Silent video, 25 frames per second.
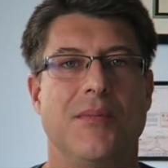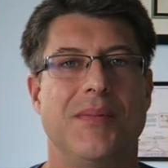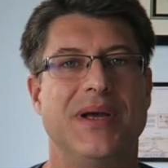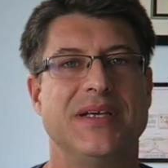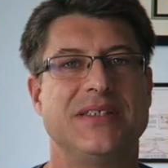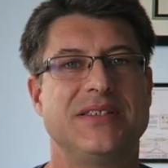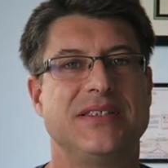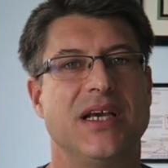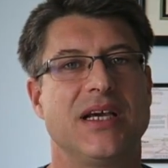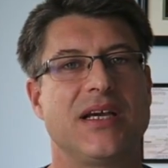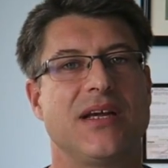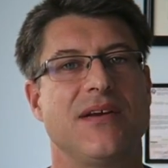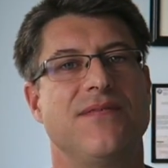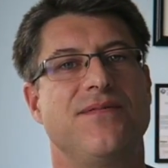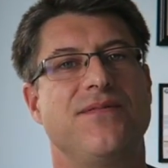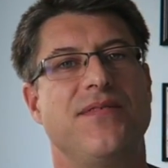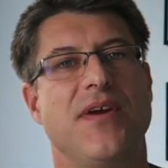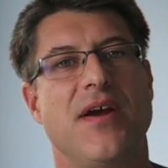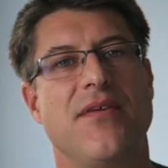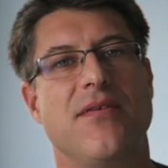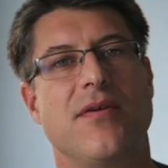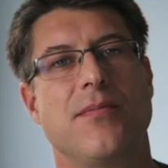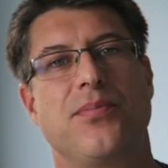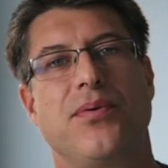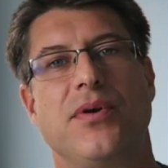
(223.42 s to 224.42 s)
my second
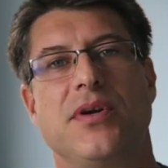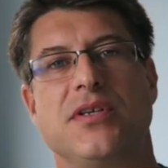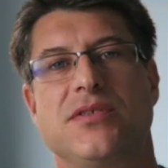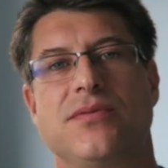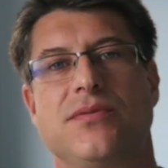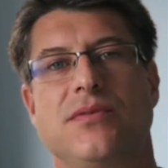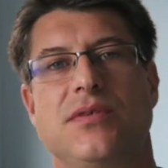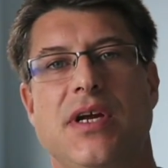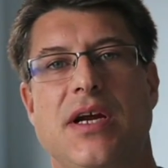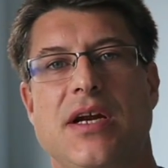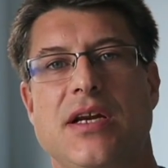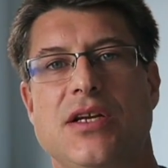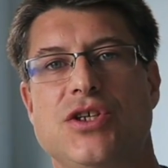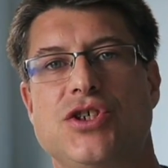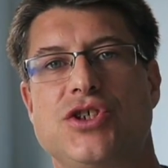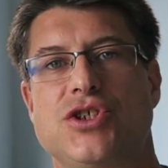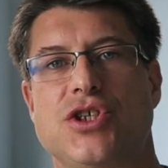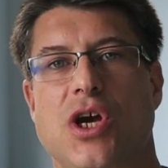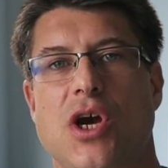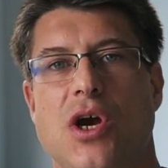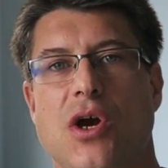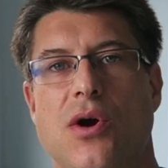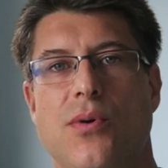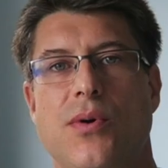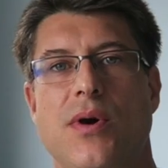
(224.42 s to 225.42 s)
favorite prison-related
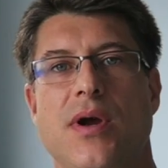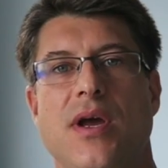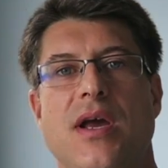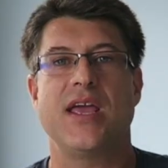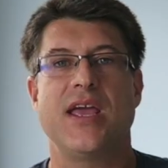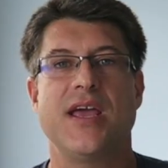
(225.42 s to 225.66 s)
show.